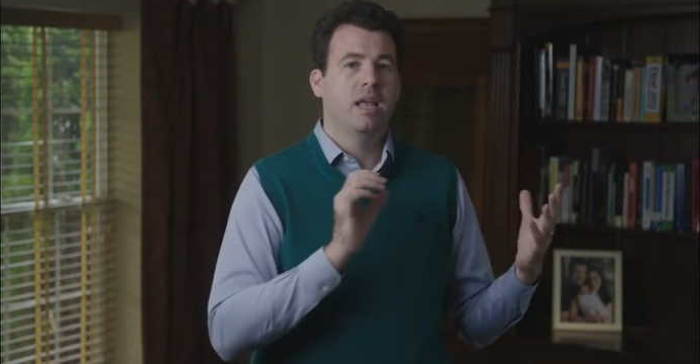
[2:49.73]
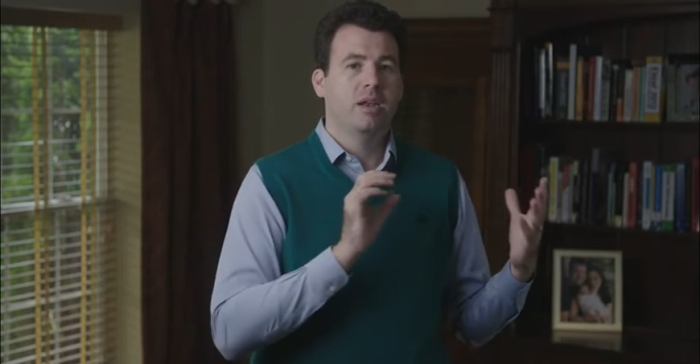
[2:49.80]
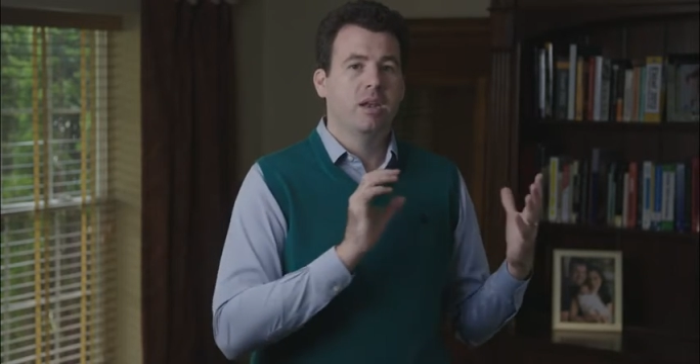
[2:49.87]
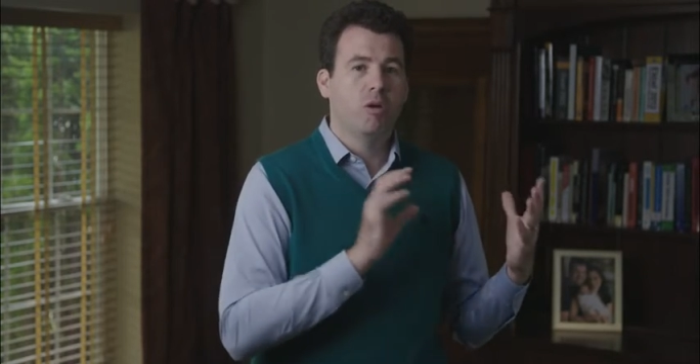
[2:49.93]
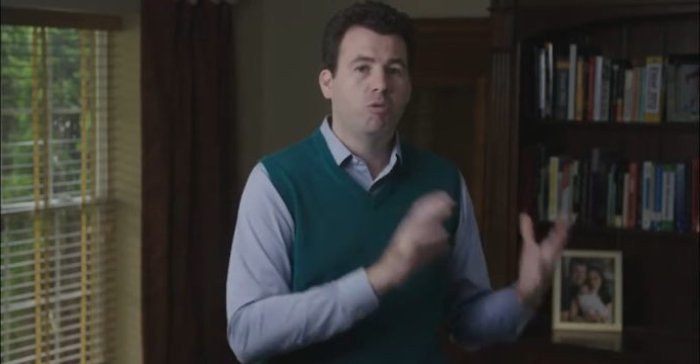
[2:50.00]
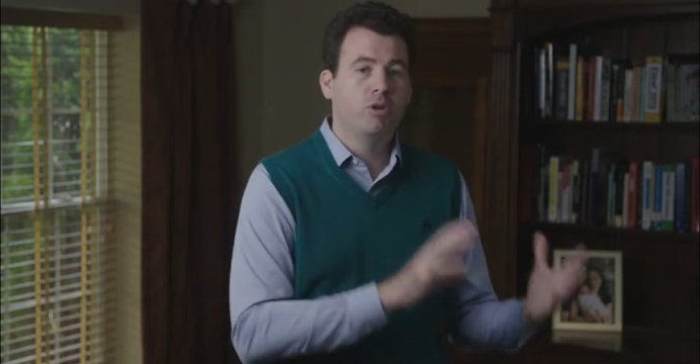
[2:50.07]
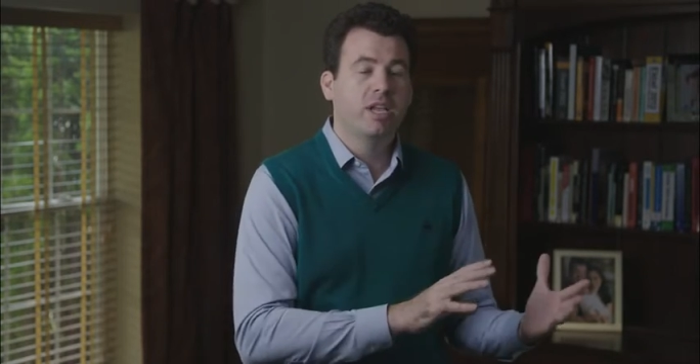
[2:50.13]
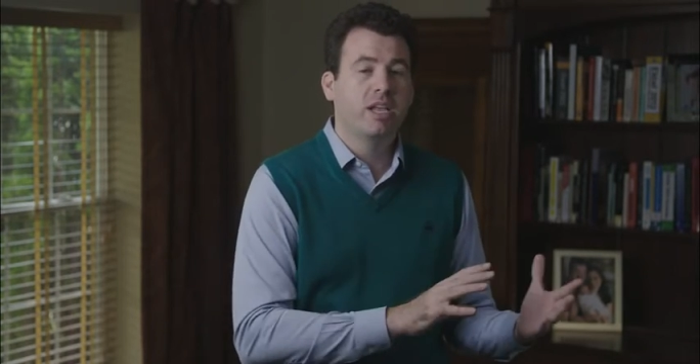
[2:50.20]

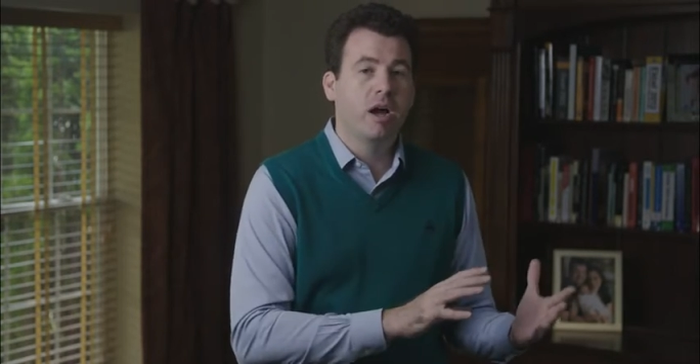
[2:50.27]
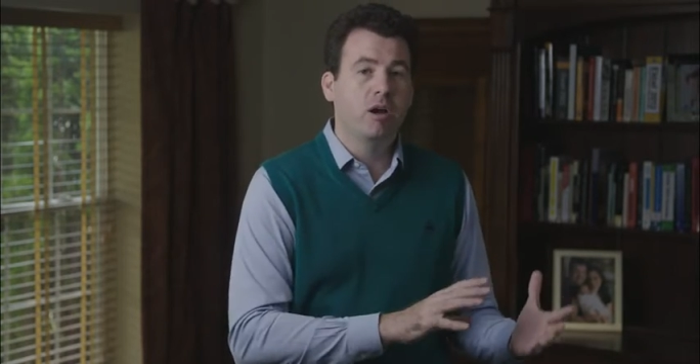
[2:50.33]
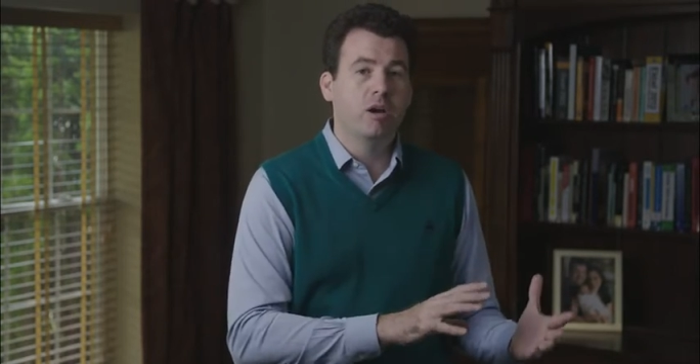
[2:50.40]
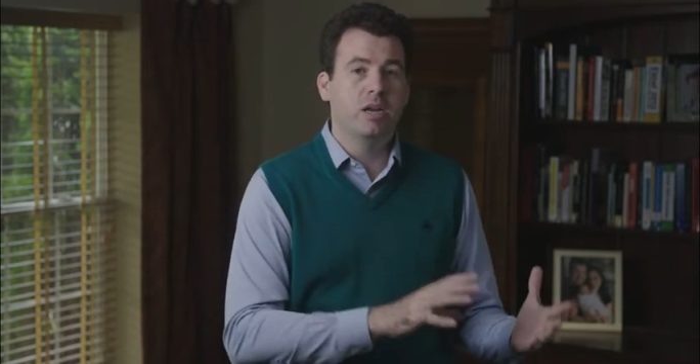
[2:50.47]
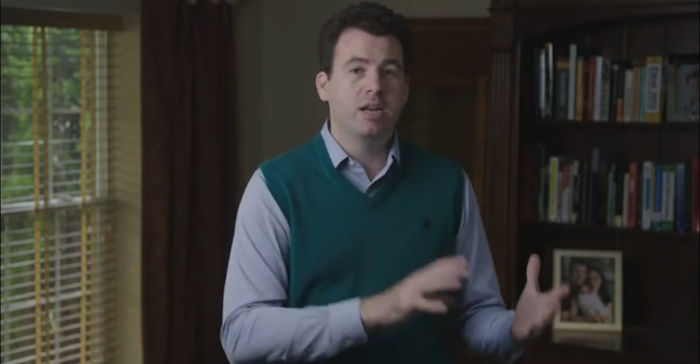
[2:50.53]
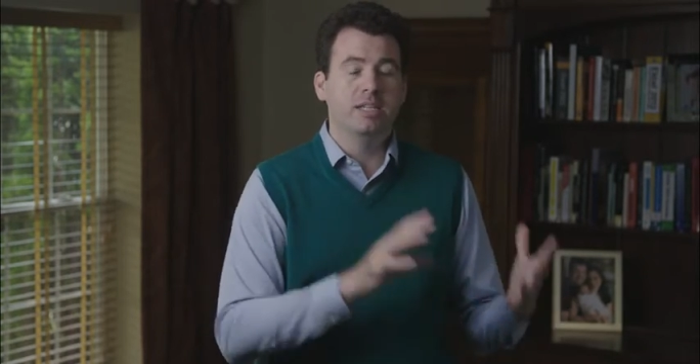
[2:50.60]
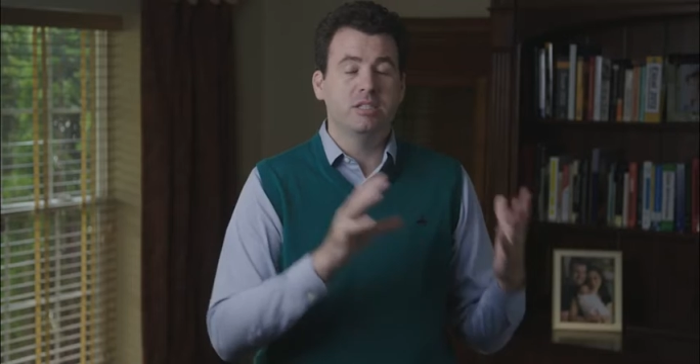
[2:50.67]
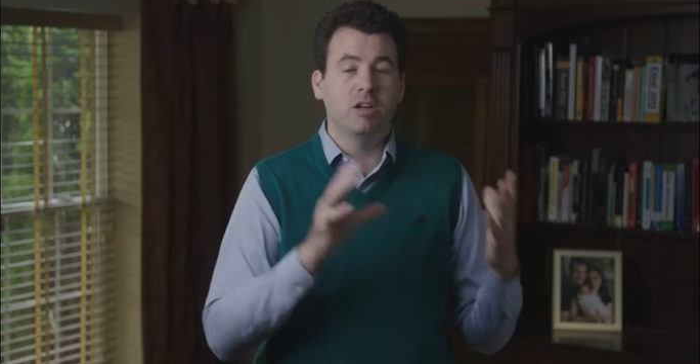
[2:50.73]
Now,
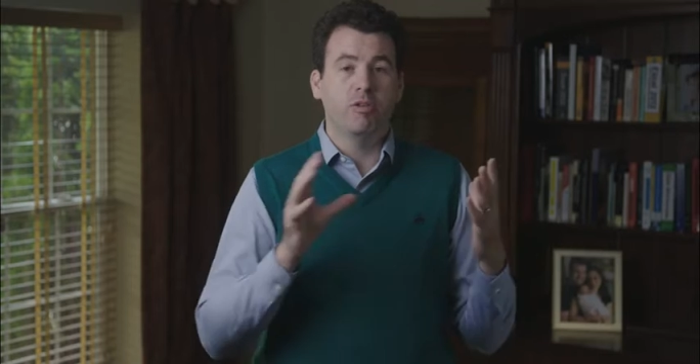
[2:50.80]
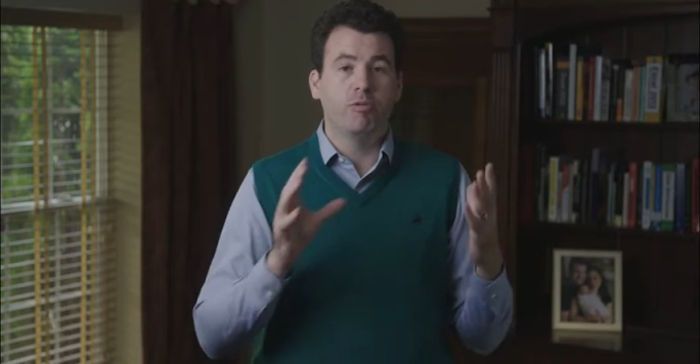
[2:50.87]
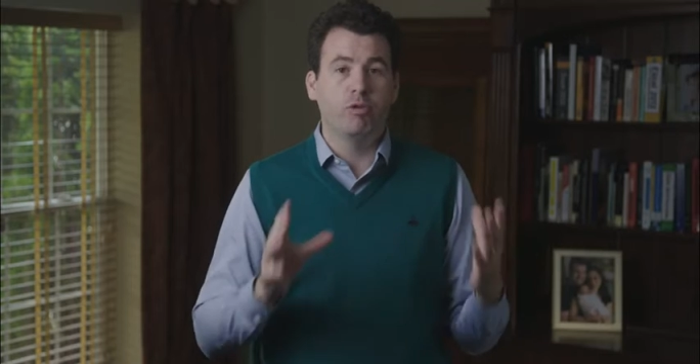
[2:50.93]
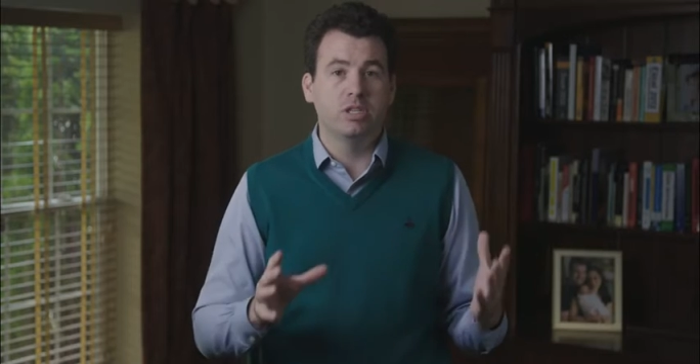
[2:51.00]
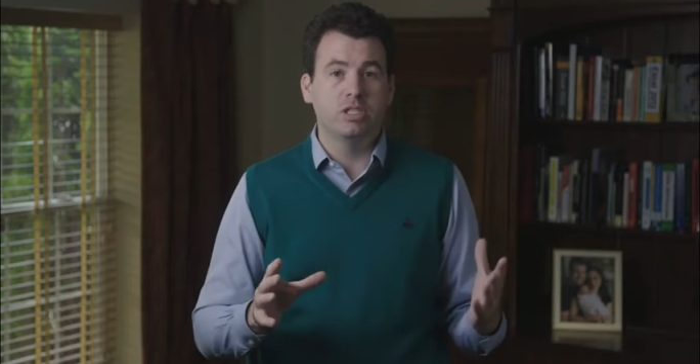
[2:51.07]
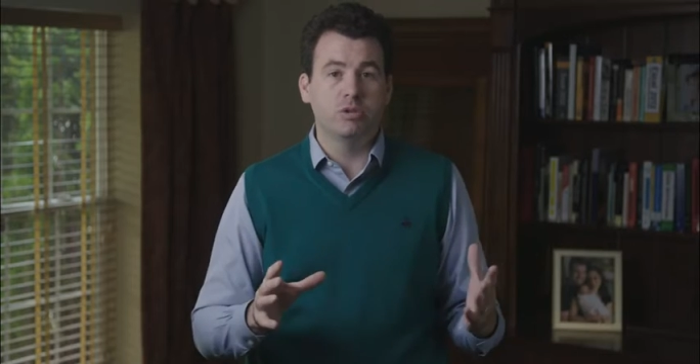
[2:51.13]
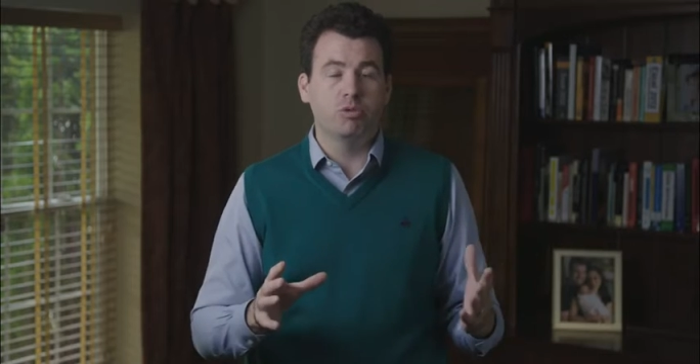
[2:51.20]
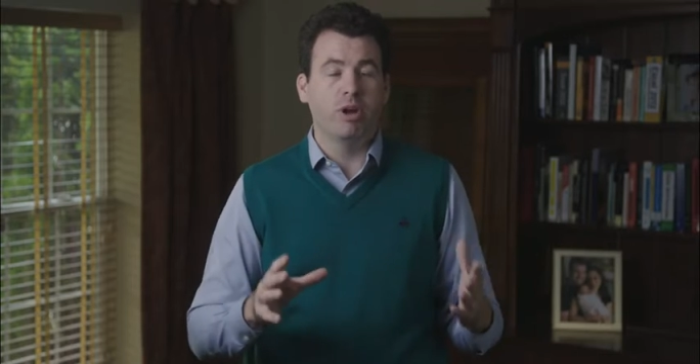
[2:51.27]
regardless of
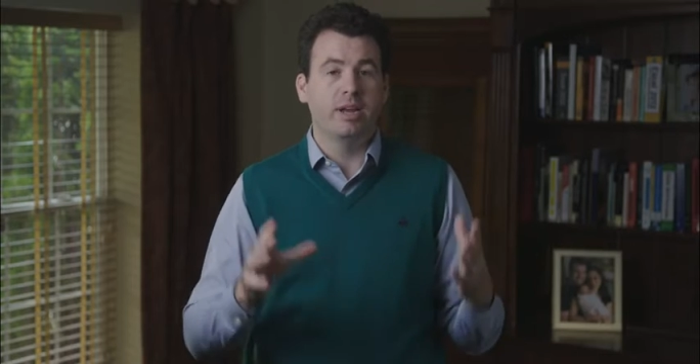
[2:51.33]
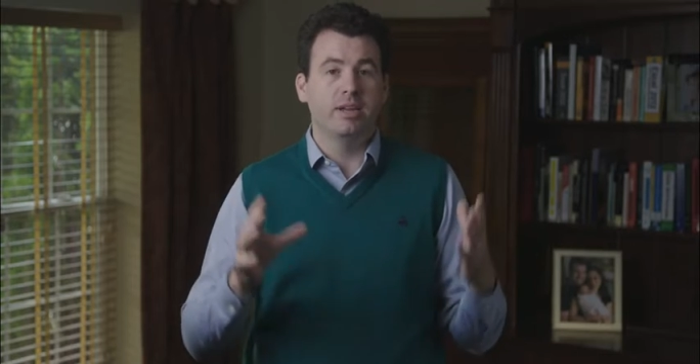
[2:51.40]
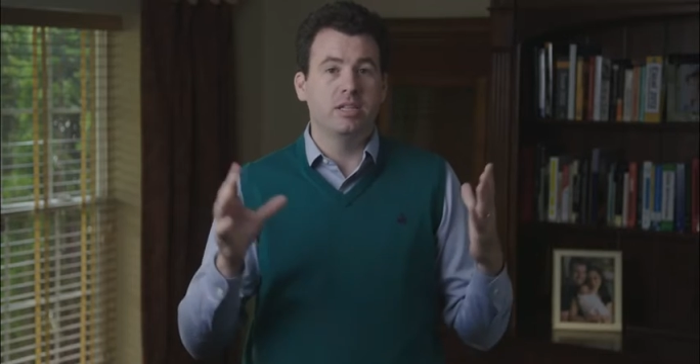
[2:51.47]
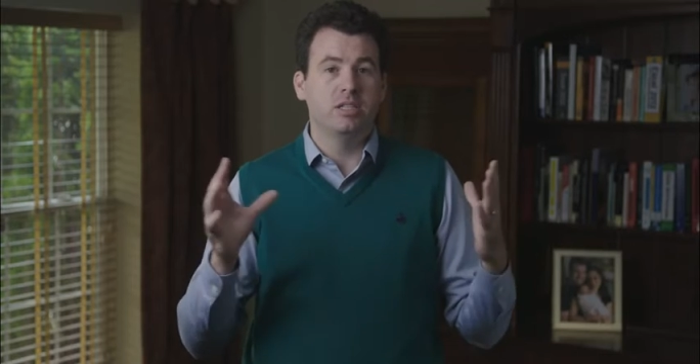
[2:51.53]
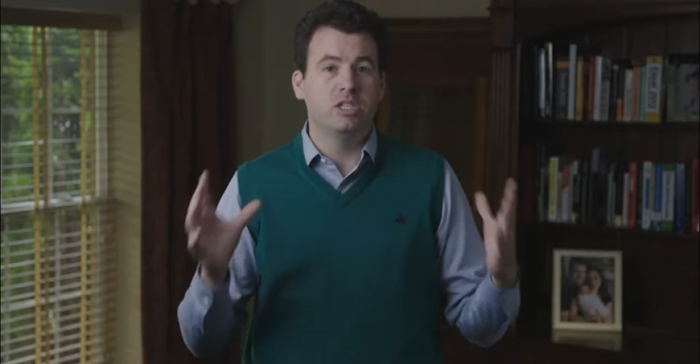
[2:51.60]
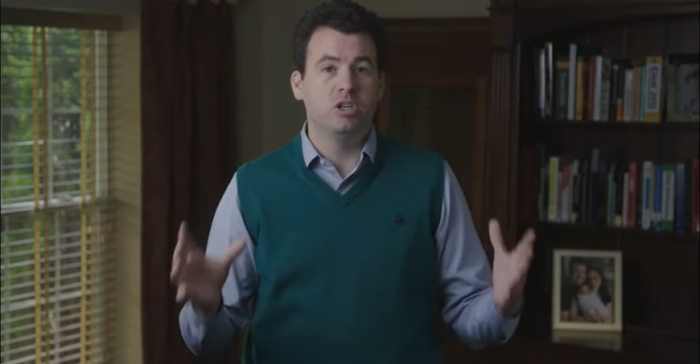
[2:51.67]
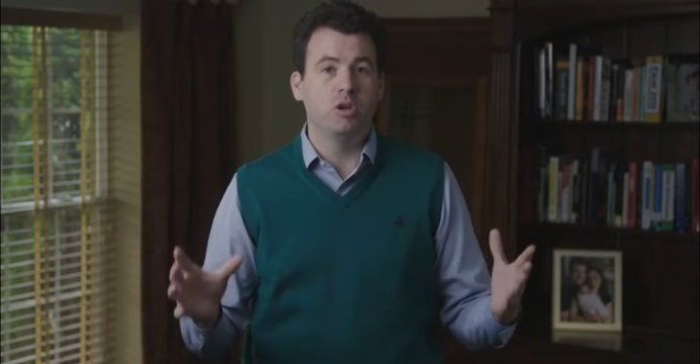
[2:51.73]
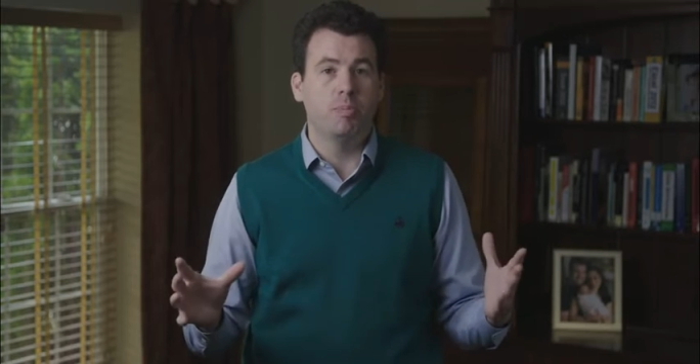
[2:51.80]
which
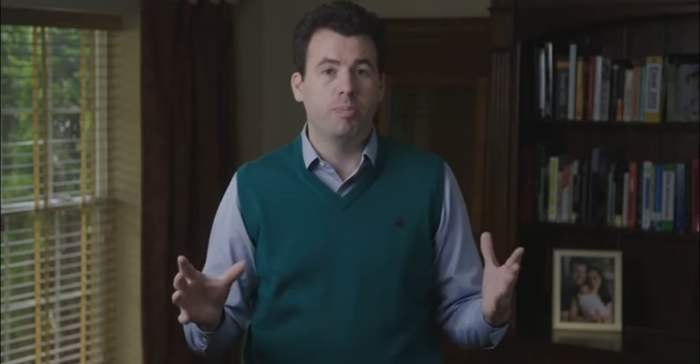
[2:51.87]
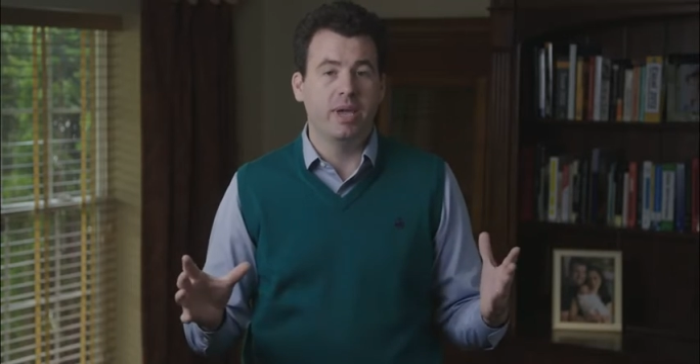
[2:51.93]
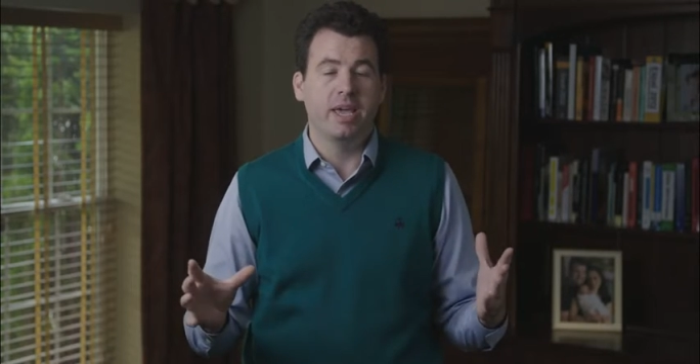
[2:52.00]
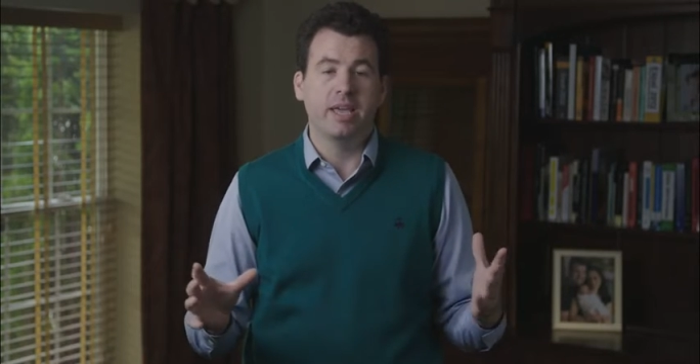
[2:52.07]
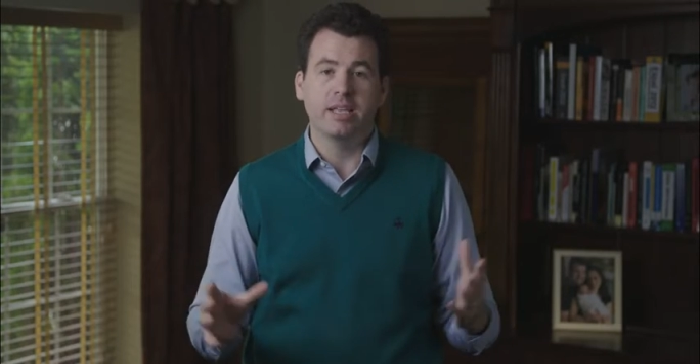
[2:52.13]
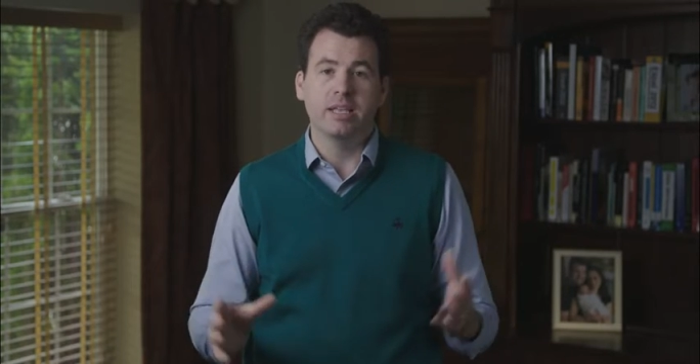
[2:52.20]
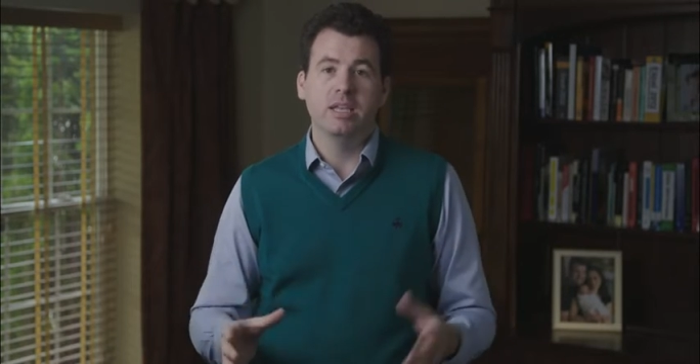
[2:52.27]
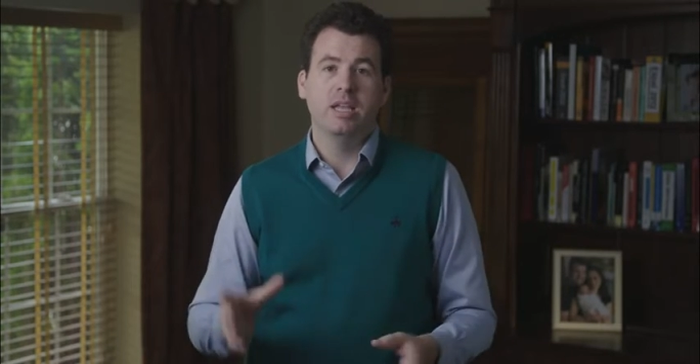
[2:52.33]
strategy you
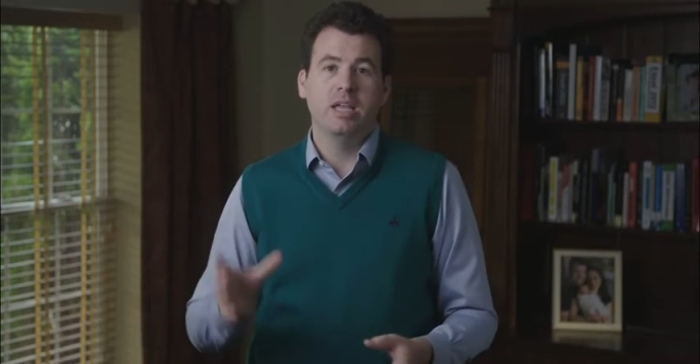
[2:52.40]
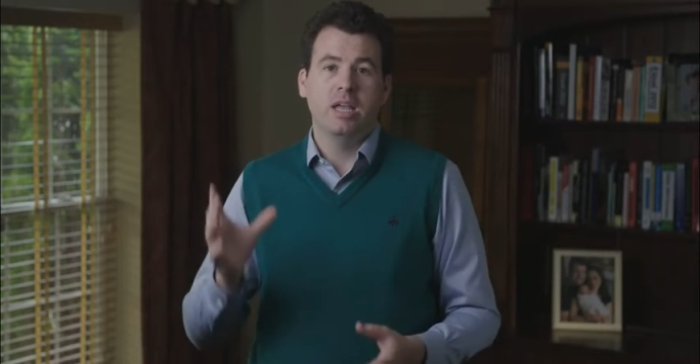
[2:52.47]
pick,